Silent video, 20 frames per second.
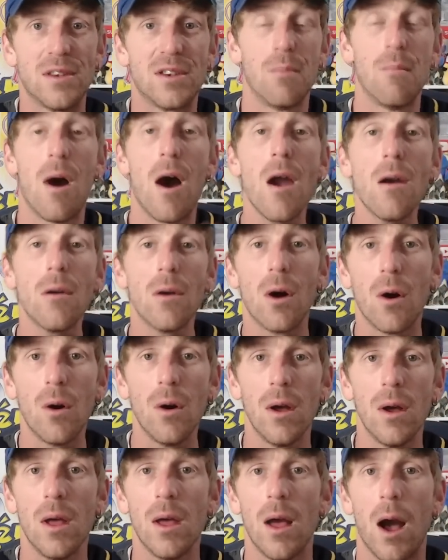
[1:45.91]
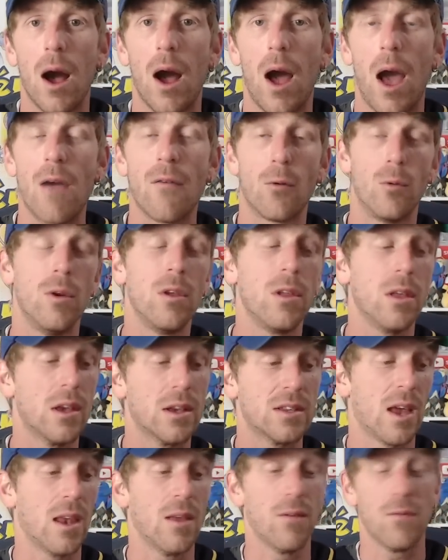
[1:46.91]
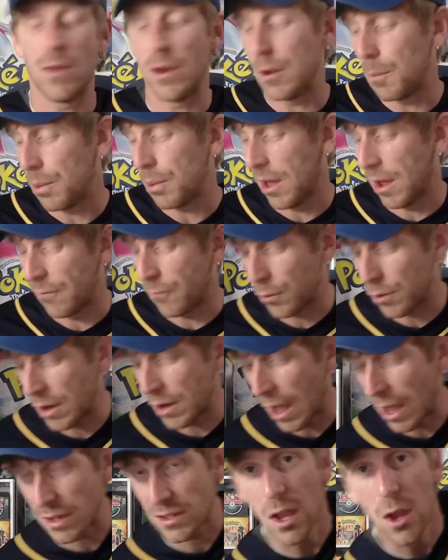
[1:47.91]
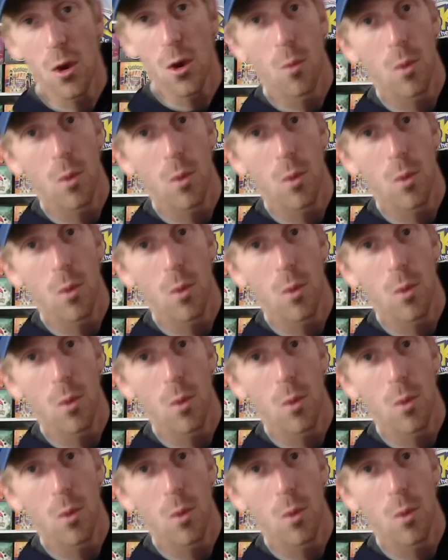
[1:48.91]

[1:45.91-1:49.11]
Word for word: Tomorrow, uh, I have a really exciting video planned for you guys